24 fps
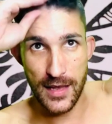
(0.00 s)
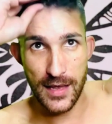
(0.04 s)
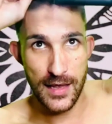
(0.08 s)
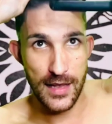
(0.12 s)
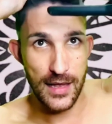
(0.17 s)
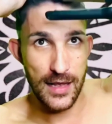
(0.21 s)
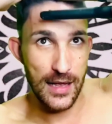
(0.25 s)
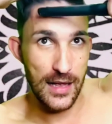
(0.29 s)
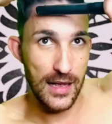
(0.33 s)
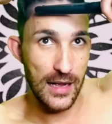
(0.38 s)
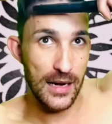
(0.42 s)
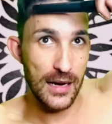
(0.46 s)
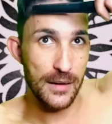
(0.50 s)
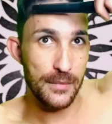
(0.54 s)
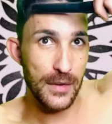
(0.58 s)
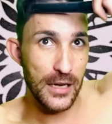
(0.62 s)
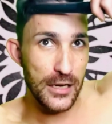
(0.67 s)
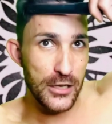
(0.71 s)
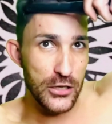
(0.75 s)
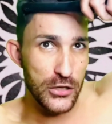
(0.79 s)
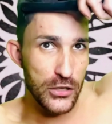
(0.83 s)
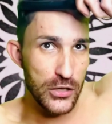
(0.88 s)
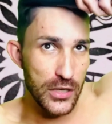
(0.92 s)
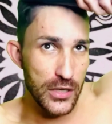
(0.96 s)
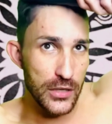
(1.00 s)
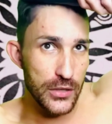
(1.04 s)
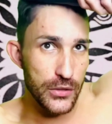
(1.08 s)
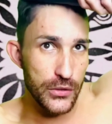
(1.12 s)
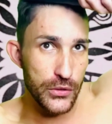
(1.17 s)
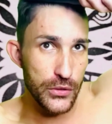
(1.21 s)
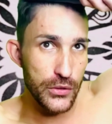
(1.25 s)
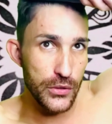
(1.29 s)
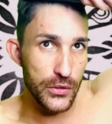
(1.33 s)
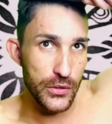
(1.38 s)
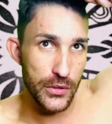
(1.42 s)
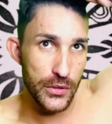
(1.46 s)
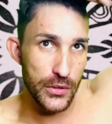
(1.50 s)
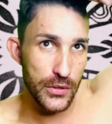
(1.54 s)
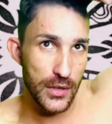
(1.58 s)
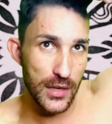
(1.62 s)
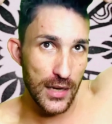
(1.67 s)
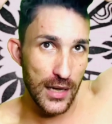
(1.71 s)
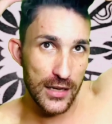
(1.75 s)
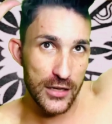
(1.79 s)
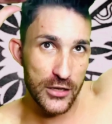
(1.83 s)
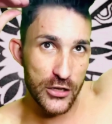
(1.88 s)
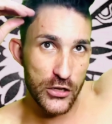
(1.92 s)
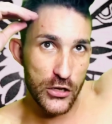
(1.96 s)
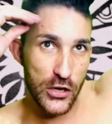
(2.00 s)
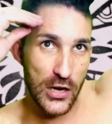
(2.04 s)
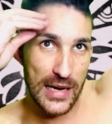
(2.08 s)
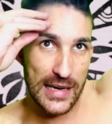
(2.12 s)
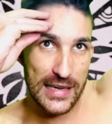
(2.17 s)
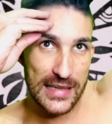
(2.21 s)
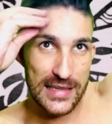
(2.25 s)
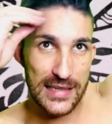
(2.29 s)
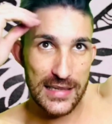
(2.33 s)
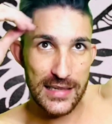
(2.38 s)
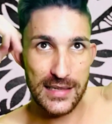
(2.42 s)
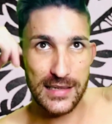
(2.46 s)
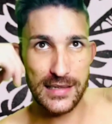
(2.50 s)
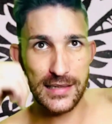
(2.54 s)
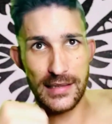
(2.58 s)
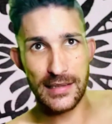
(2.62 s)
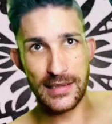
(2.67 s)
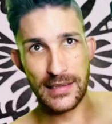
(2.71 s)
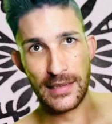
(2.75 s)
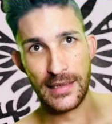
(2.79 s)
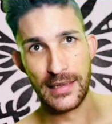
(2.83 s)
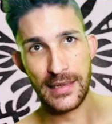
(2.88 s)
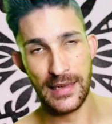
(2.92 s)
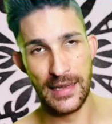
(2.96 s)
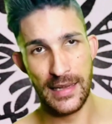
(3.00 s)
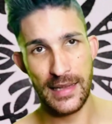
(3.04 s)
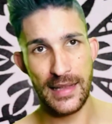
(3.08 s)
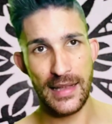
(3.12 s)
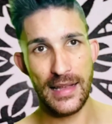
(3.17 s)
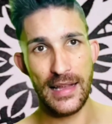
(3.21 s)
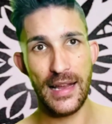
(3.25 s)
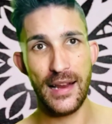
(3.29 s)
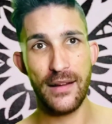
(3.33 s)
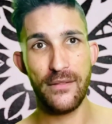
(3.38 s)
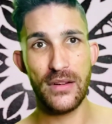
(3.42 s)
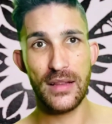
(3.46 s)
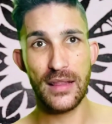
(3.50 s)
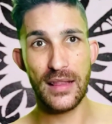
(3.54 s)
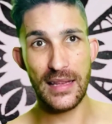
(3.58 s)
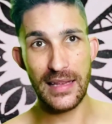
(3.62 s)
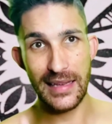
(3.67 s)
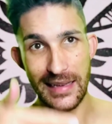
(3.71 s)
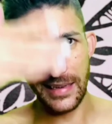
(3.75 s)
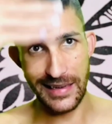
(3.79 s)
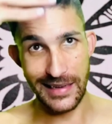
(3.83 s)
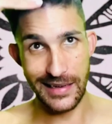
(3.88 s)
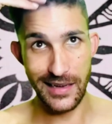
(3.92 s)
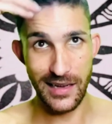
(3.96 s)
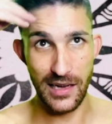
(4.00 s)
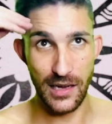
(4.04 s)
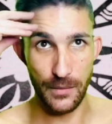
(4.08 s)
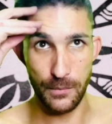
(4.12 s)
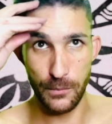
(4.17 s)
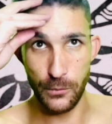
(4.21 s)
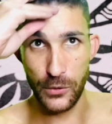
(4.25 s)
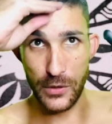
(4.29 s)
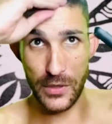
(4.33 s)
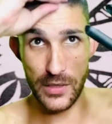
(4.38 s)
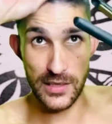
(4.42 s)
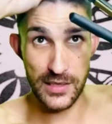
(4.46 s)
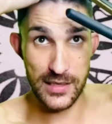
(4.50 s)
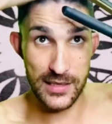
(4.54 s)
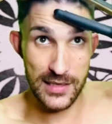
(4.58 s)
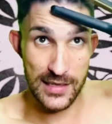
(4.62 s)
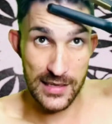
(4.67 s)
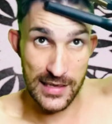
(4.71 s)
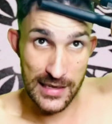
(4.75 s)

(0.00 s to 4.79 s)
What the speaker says: And I make sure to straighten everything upwards,